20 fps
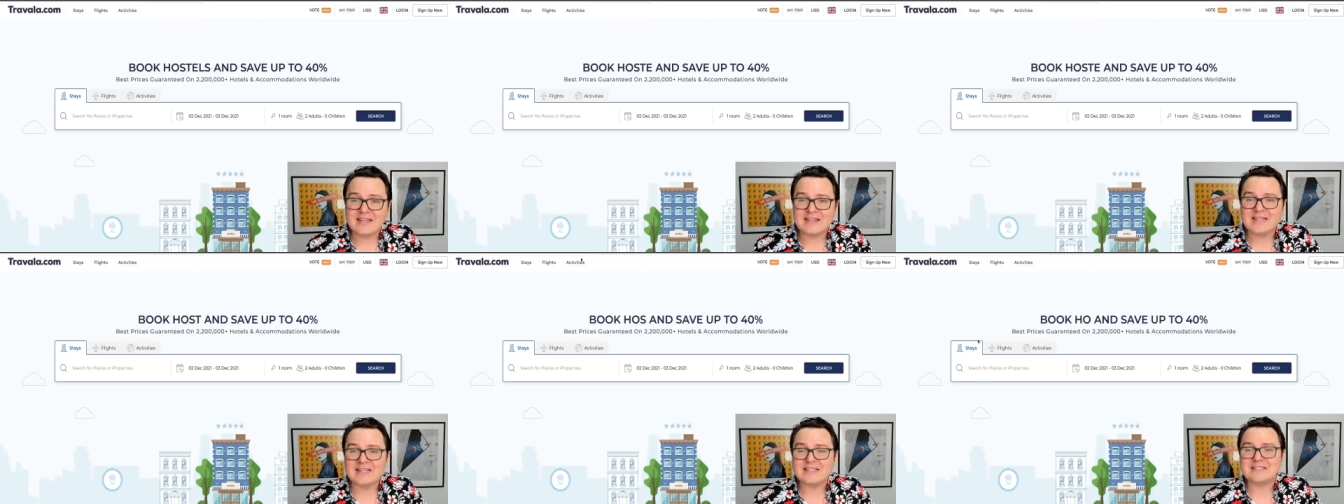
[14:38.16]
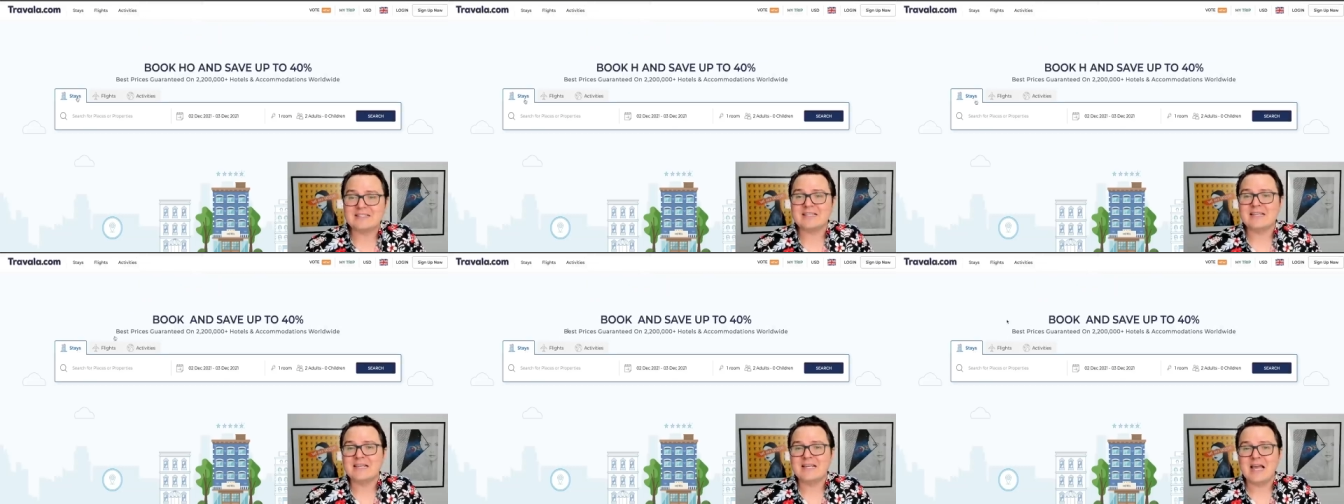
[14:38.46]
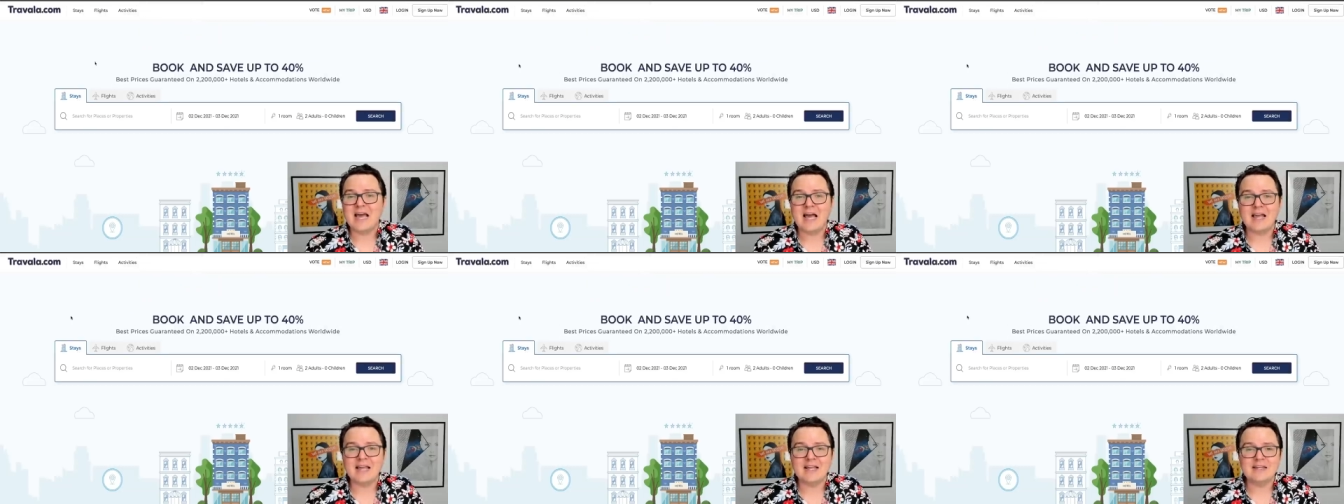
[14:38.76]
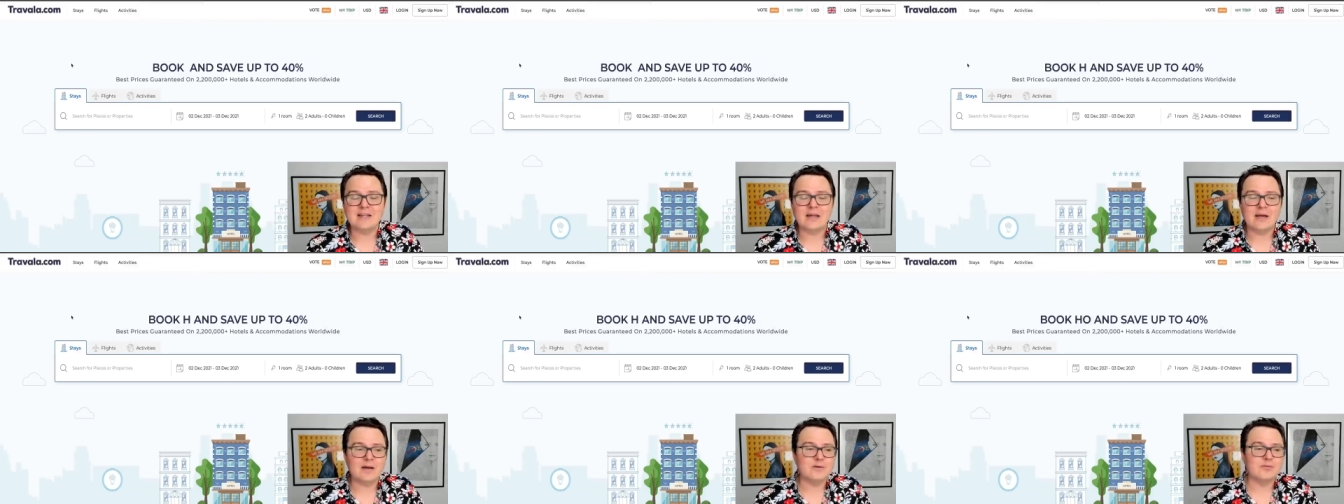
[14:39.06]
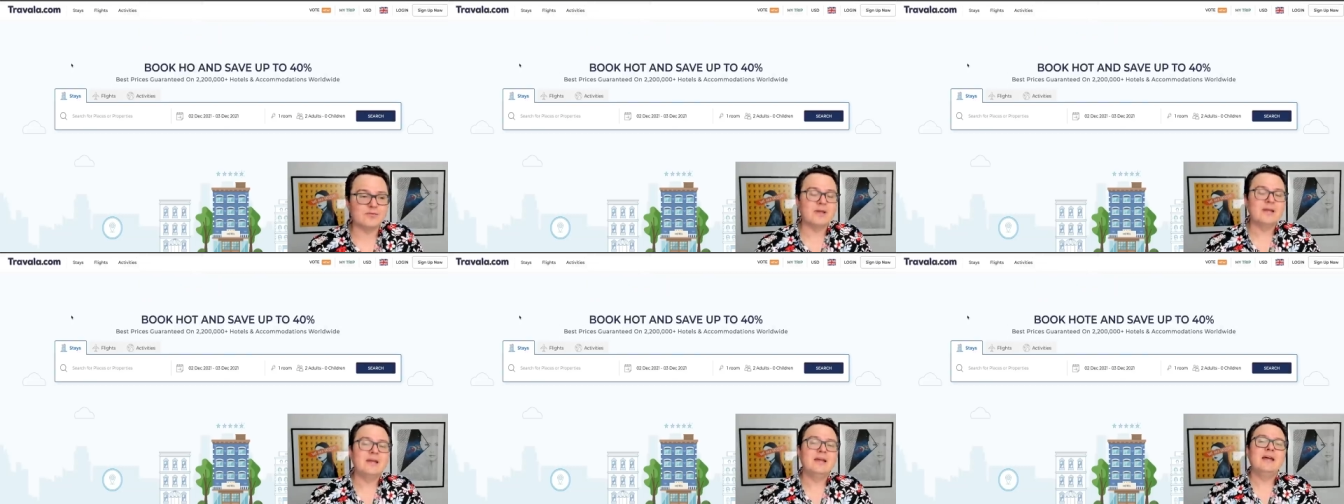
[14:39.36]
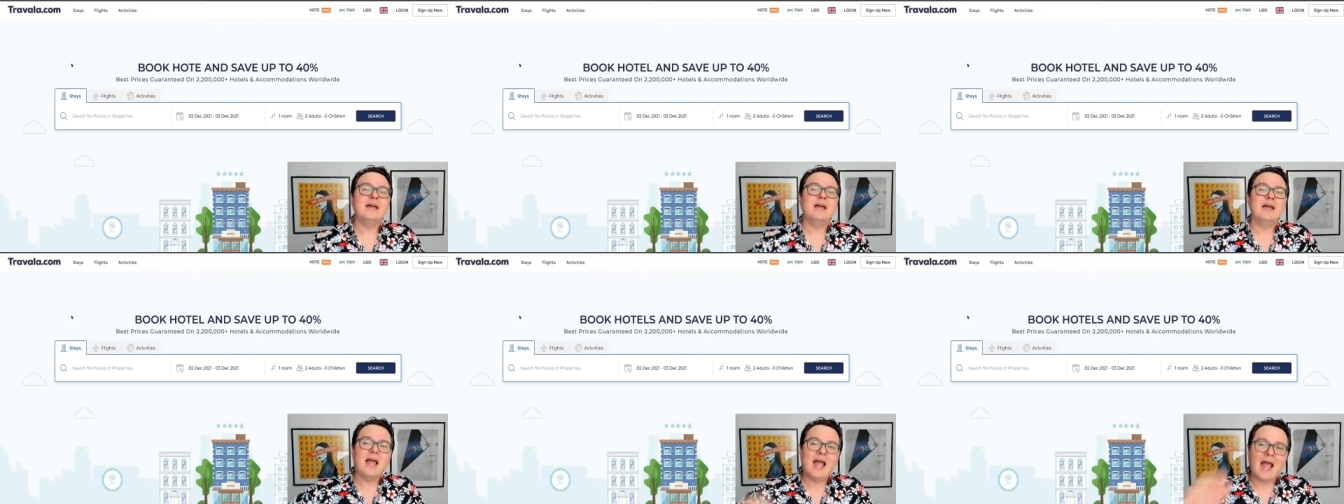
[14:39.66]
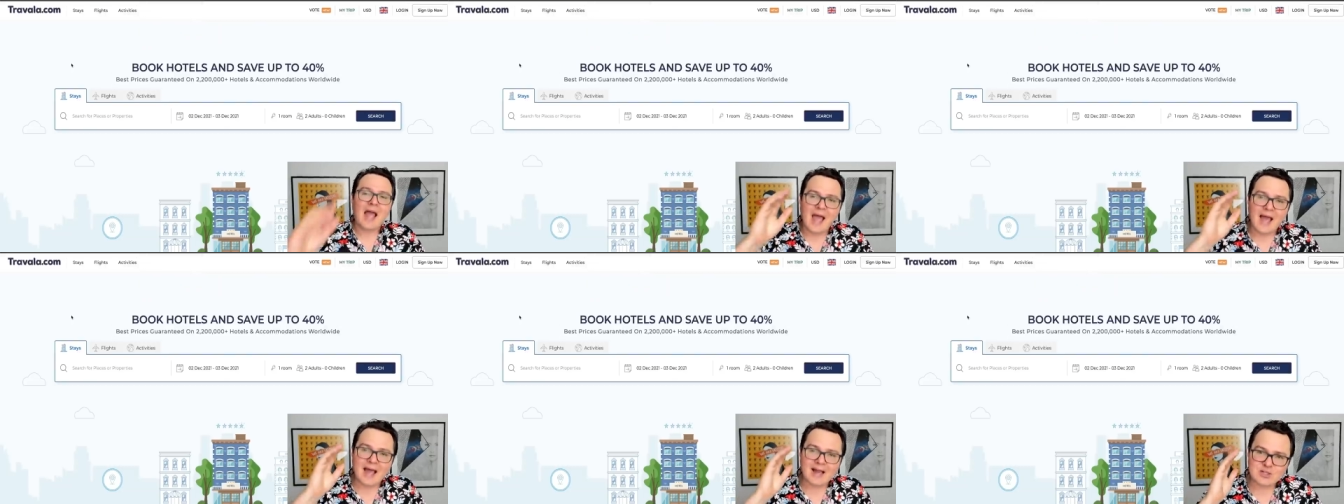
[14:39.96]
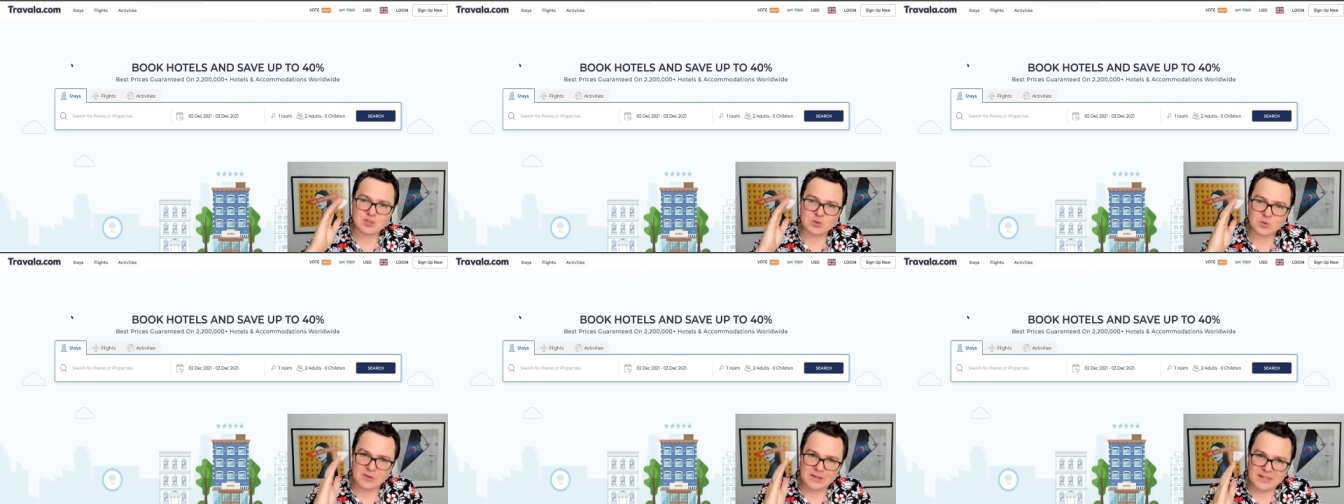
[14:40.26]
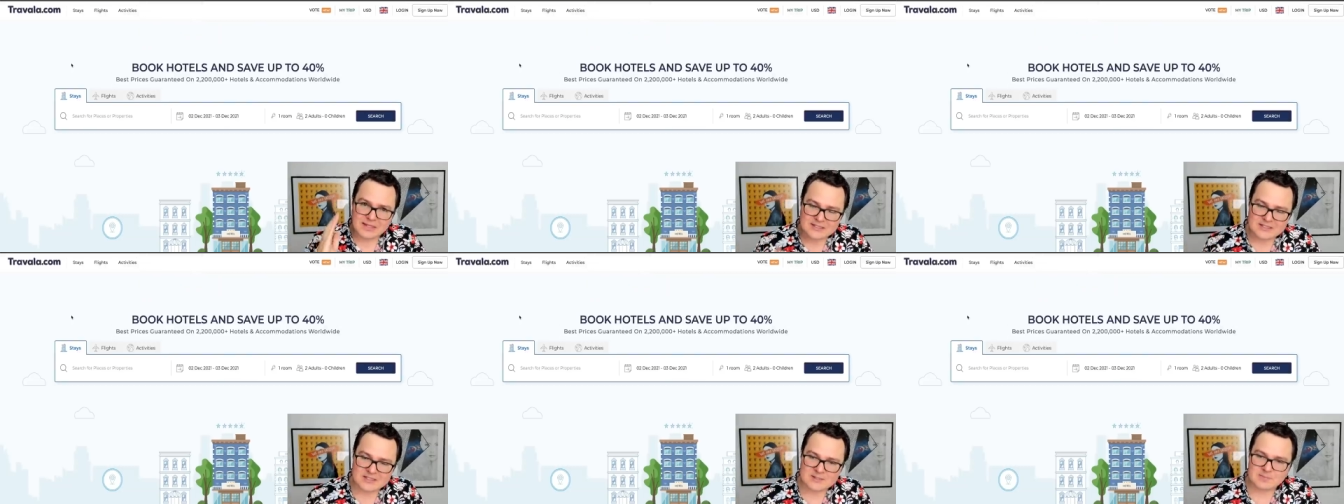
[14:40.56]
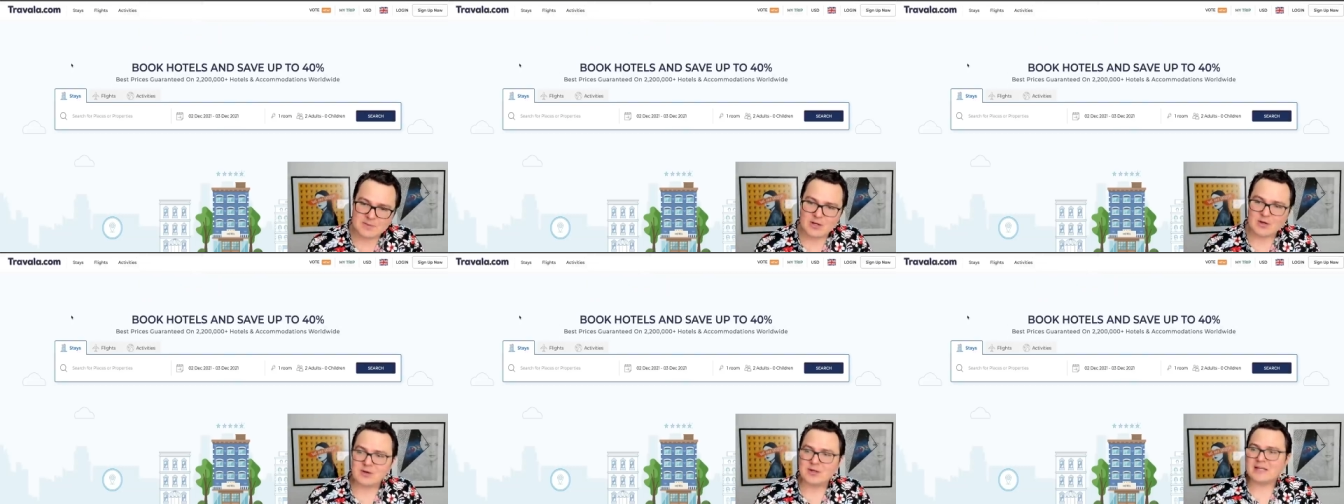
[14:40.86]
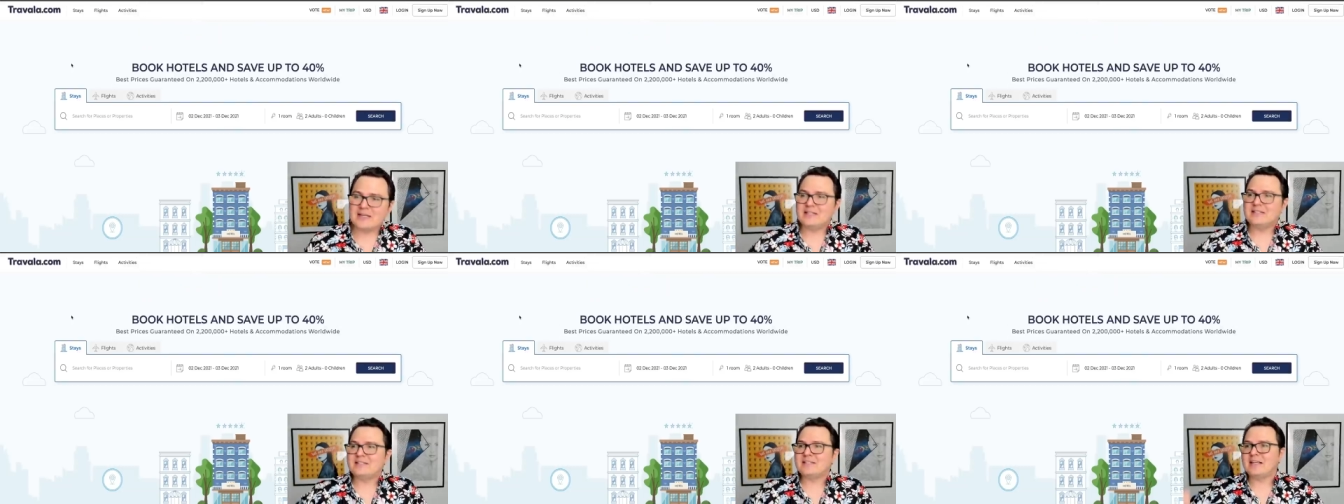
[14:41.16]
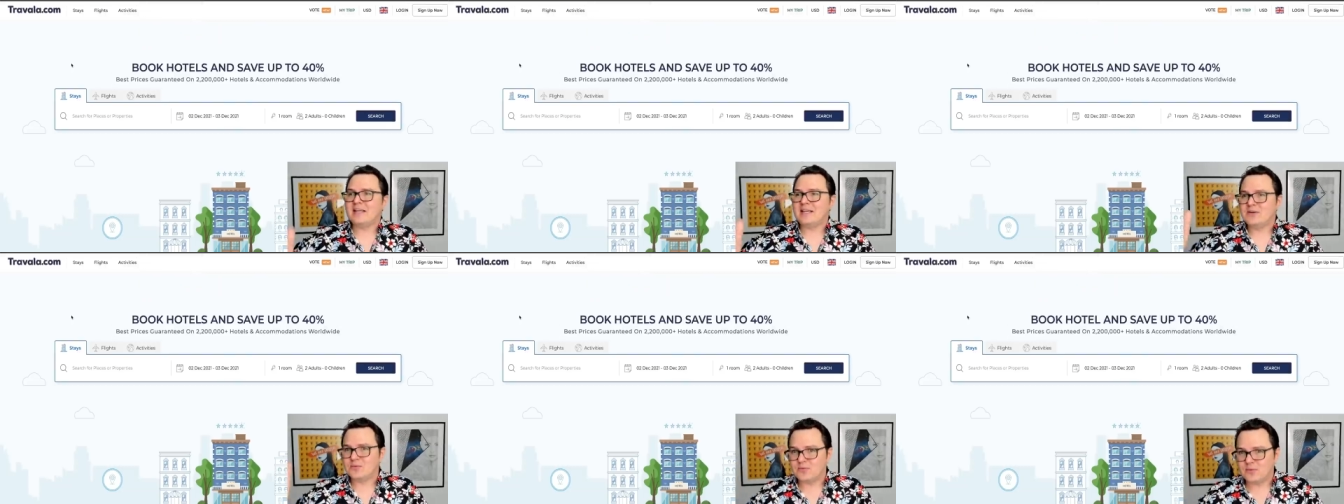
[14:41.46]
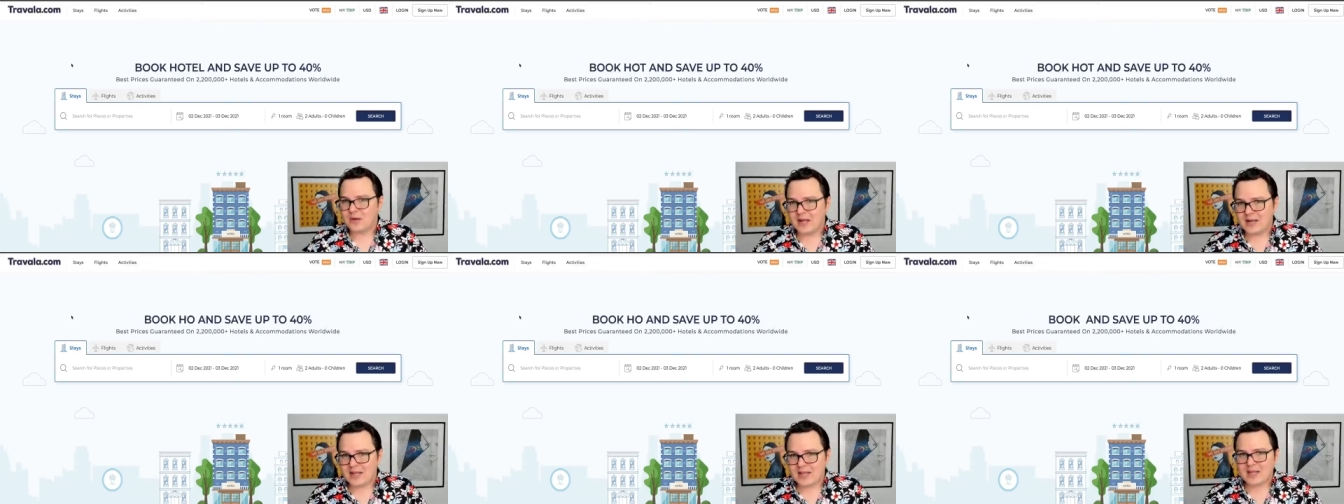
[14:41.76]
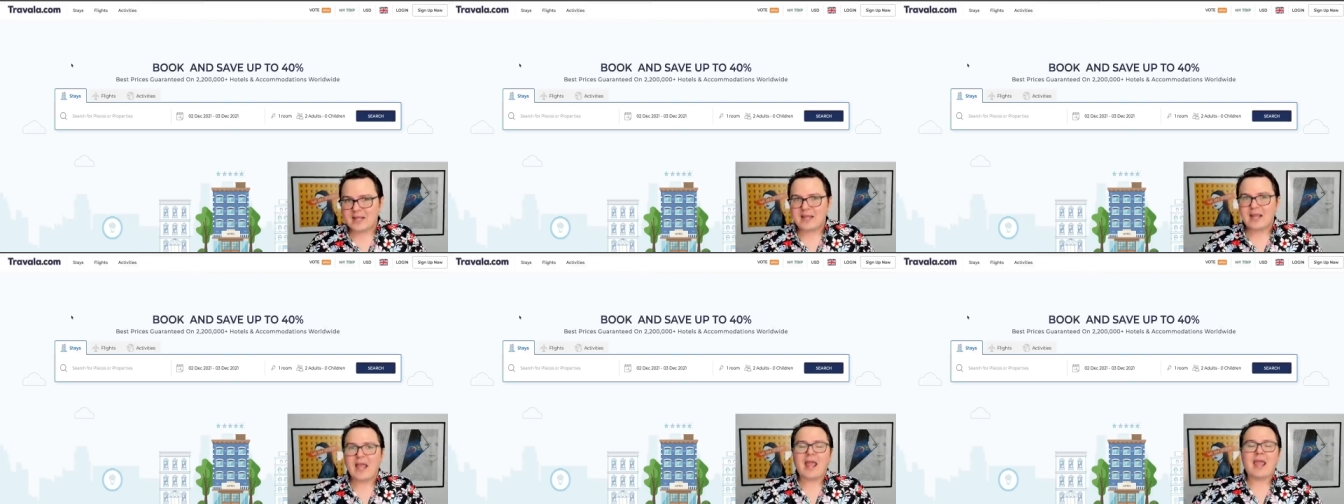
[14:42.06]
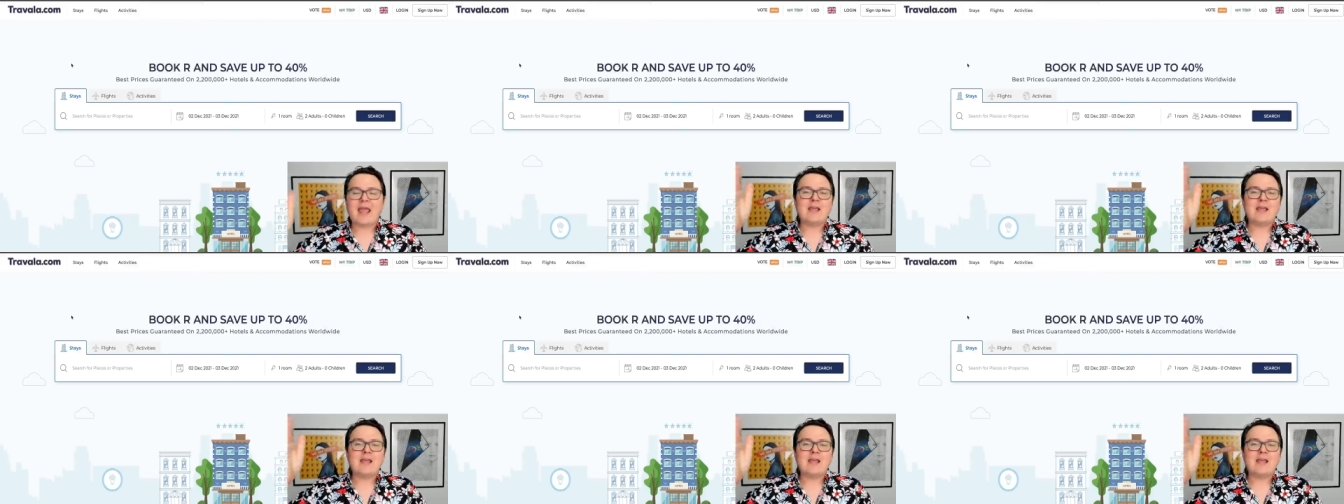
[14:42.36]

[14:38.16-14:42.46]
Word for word: this kind of actual experience in running